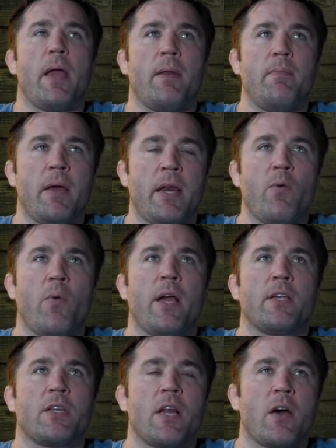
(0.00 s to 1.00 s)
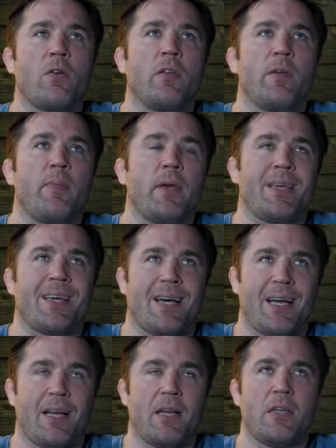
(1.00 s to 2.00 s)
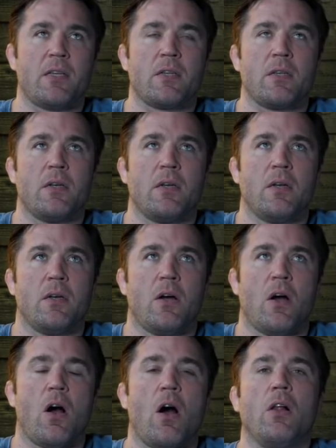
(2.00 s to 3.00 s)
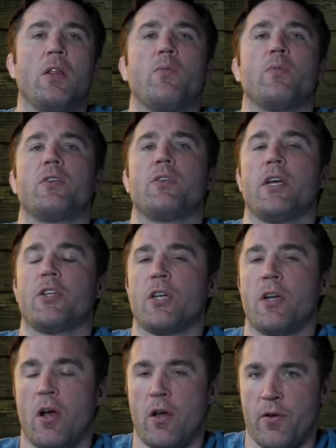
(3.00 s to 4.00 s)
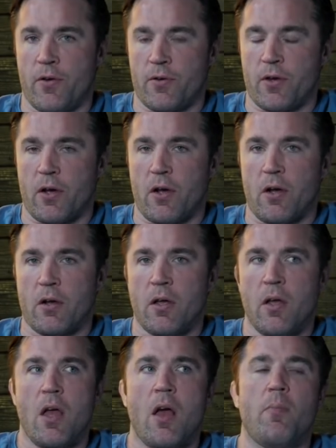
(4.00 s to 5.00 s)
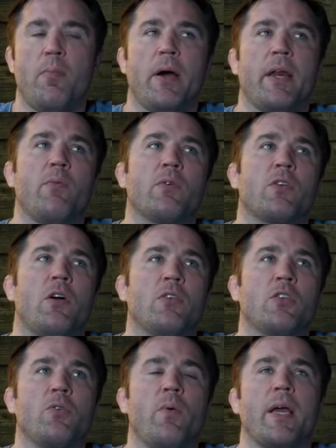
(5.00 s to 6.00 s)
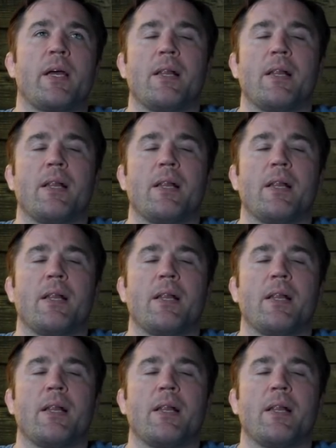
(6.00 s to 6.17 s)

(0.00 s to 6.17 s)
In many ways, not only because Holly was such an underdog, but it was also a